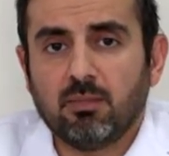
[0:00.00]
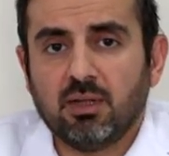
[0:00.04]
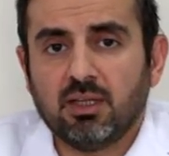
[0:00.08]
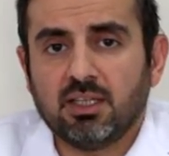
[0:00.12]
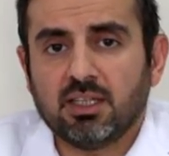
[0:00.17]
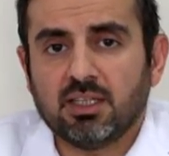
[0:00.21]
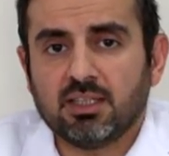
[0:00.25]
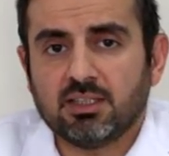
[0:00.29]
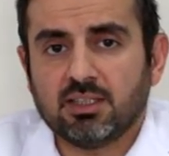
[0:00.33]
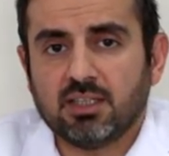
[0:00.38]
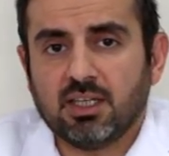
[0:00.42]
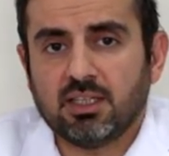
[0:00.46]

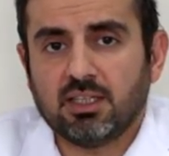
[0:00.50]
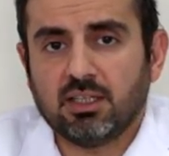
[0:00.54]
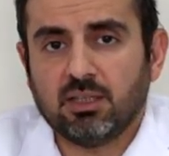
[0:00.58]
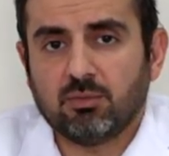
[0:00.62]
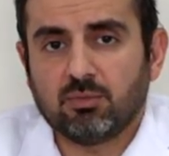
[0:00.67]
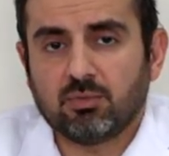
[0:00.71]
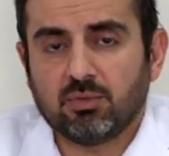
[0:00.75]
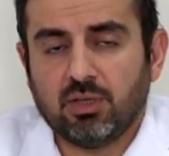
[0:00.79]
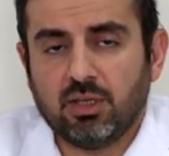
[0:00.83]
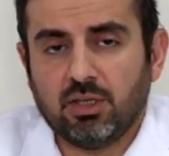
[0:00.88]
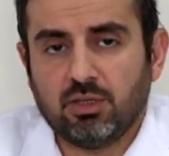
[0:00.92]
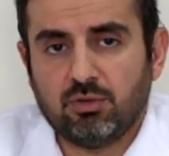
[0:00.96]

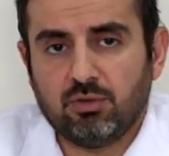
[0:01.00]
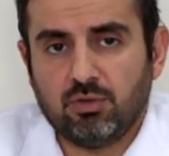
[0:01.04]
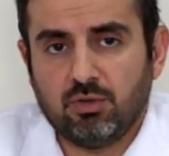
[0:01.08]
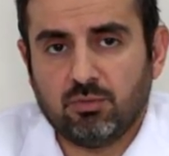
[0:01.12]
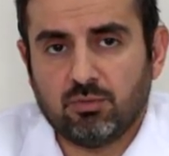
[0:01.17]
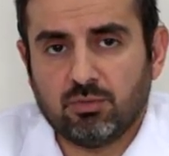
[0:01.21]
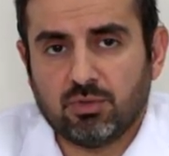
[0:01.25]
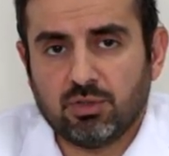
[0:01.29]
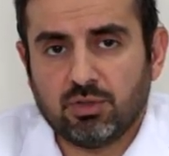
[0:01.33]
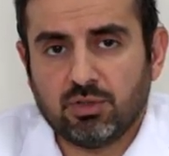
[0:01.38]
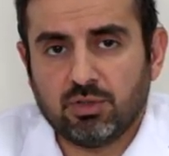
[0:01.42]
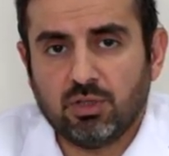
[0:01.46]
metastatic brain
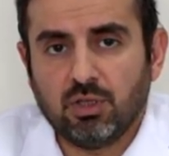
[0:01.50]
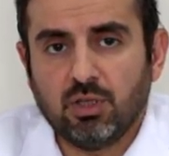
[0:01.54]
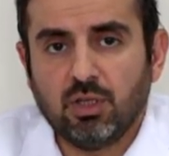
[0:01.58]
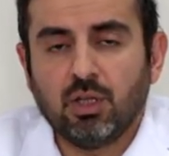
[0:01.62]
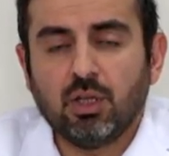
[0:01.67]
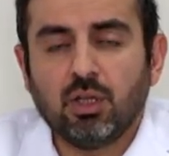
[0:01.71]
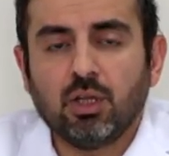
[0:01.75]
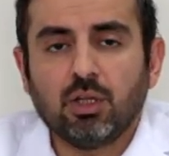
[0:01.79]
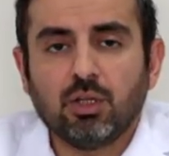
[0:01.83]
tumors.